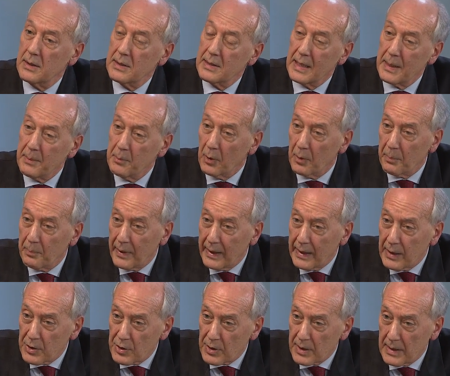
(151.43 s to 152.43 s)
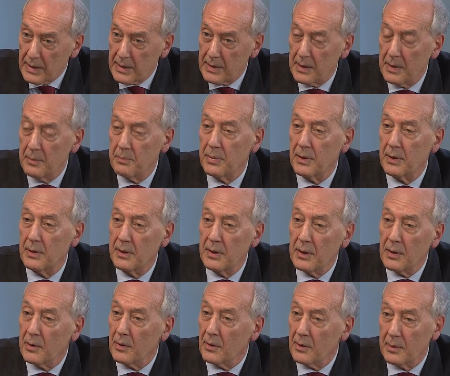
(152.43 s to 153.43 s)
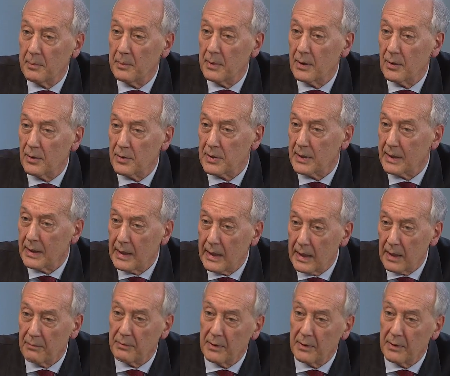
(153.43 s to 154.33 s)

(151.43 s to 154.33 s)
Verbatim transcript: stable patients in particular because again,